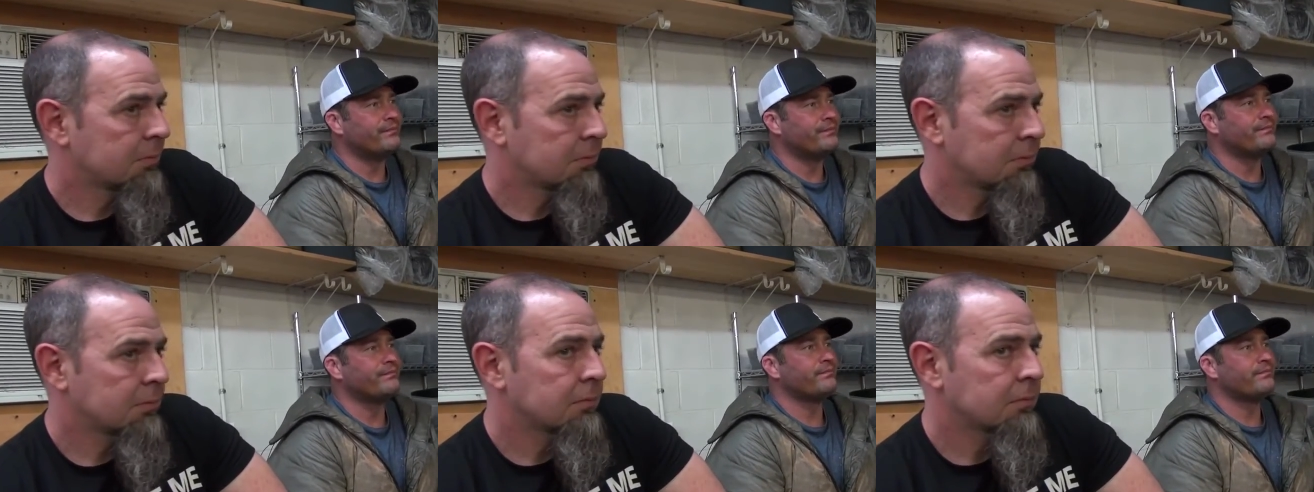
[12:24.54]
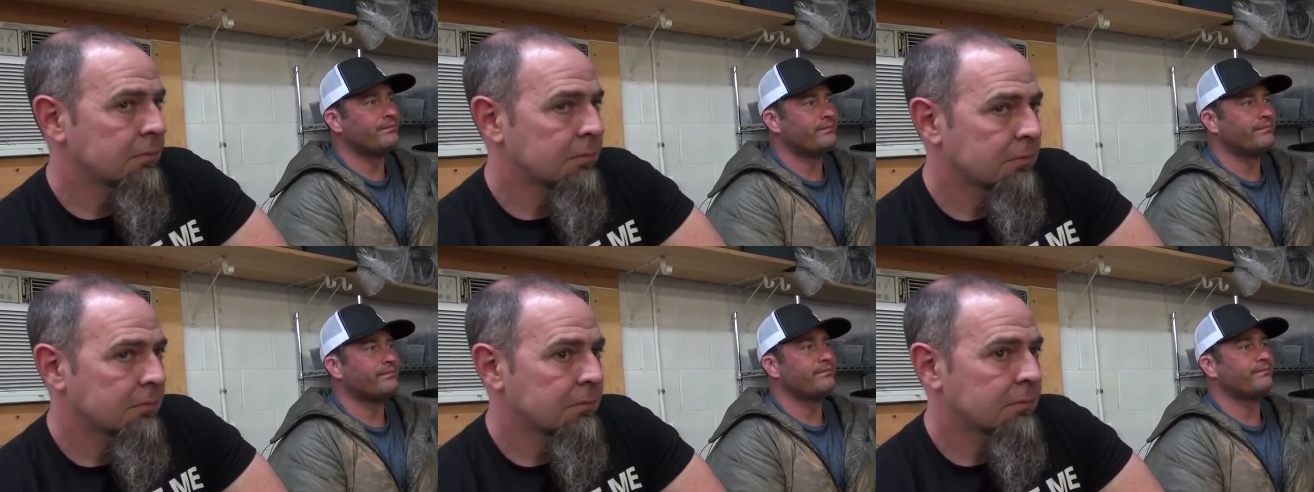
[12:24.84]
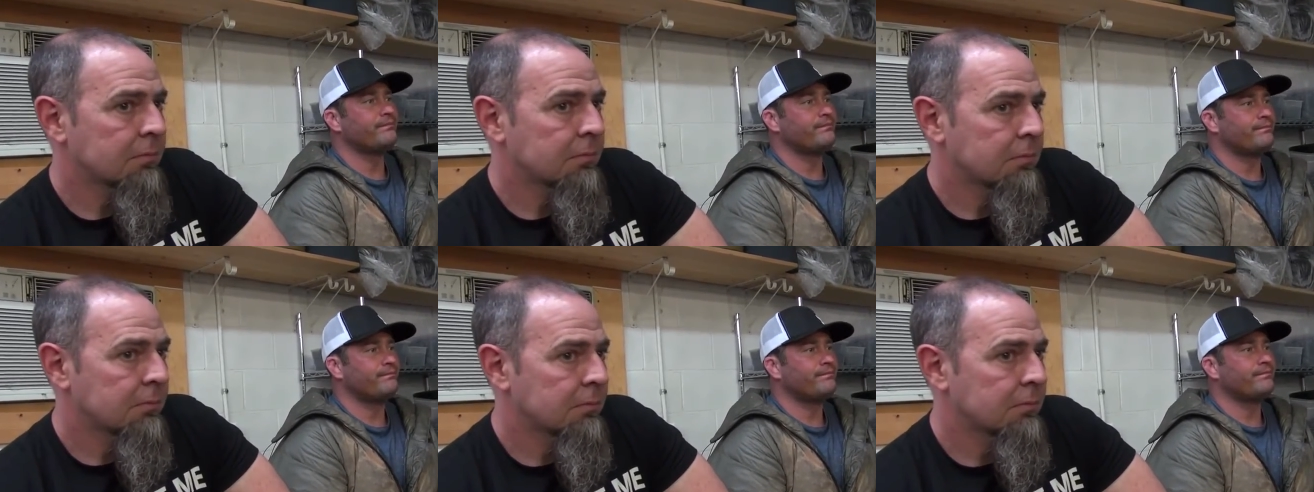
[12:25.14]

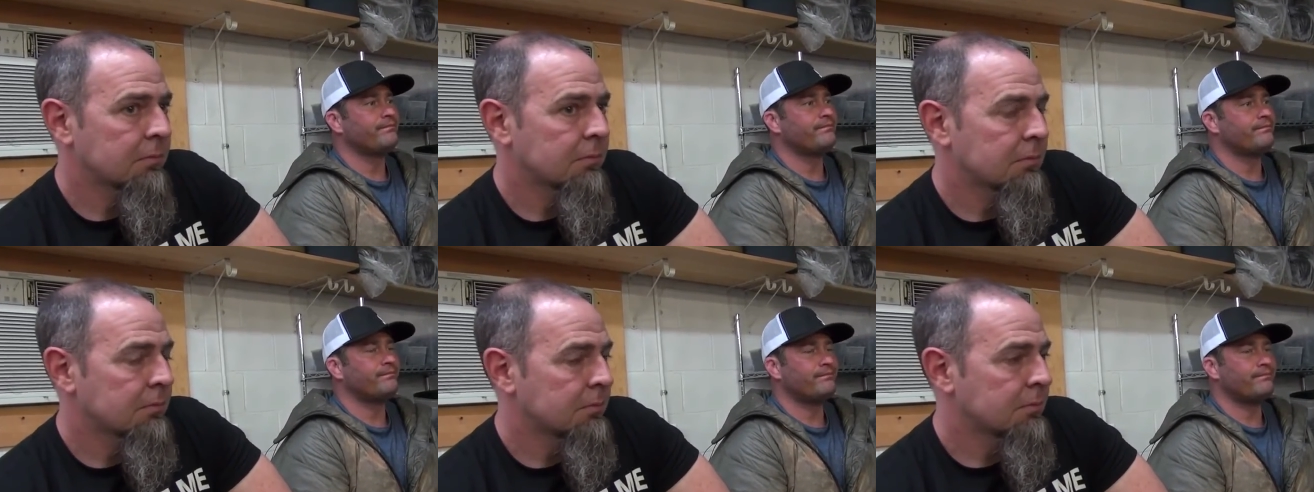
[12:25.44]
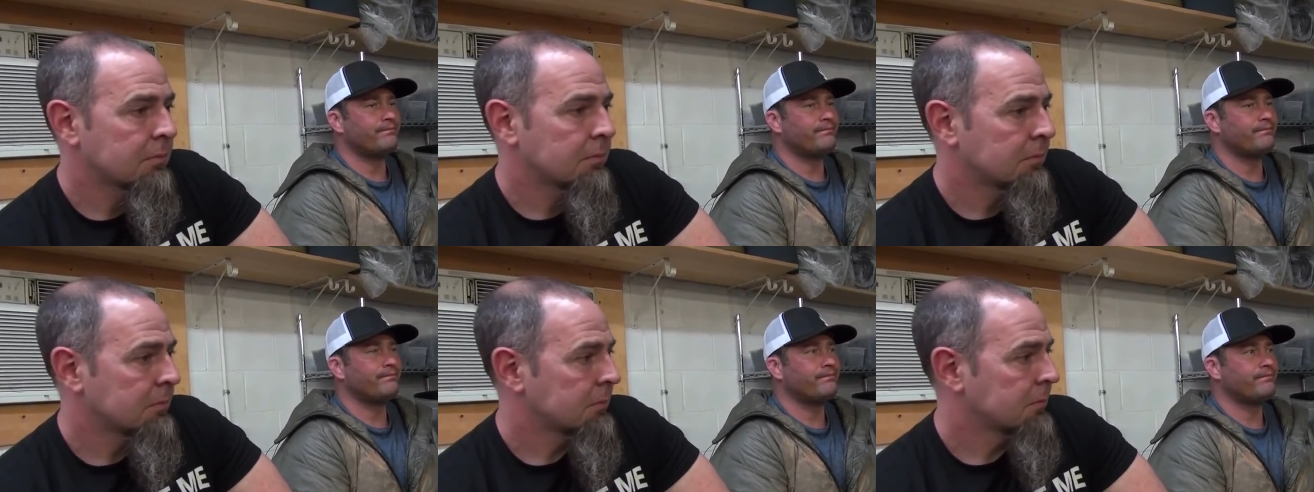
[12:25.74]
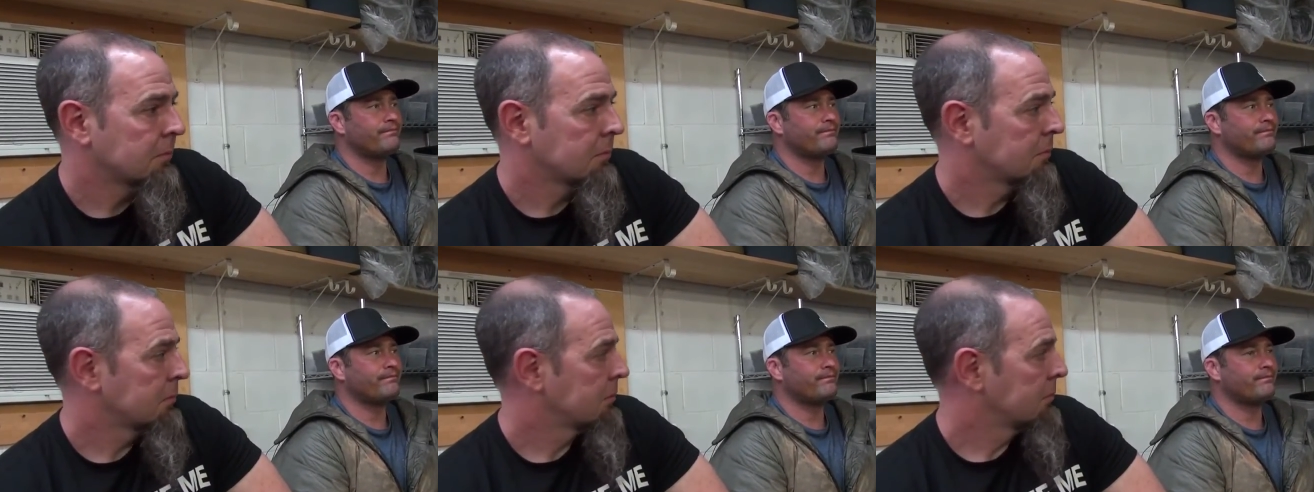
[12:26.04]

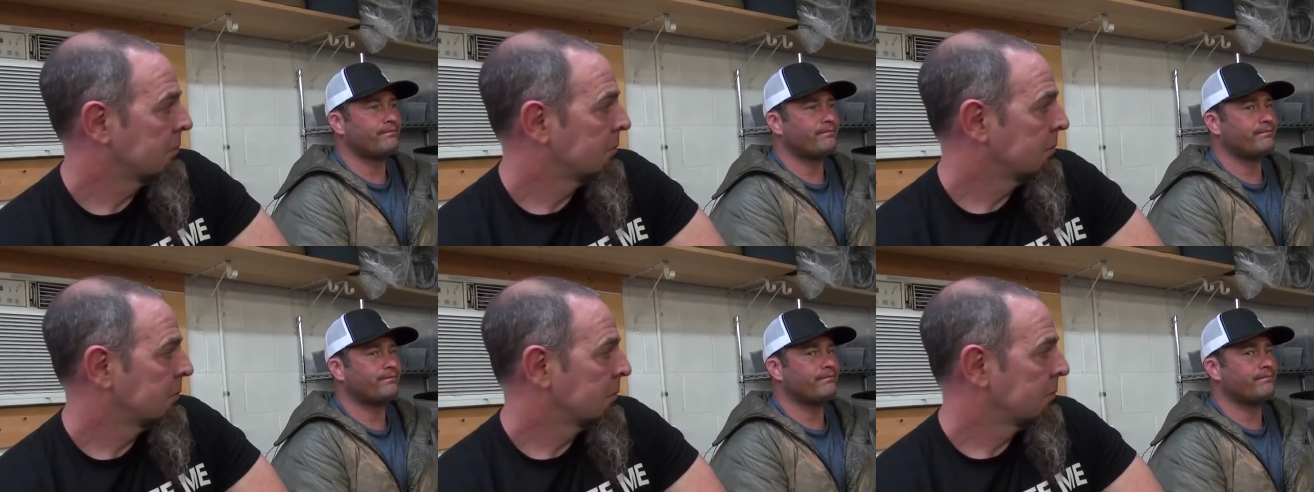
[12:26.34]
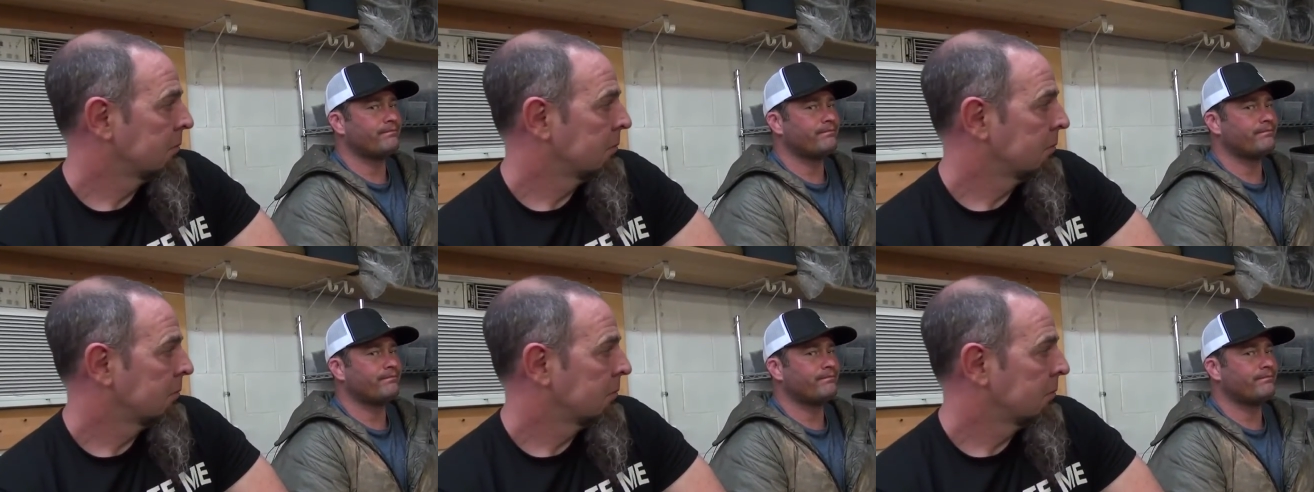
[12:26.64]
No one is speaking in this clip.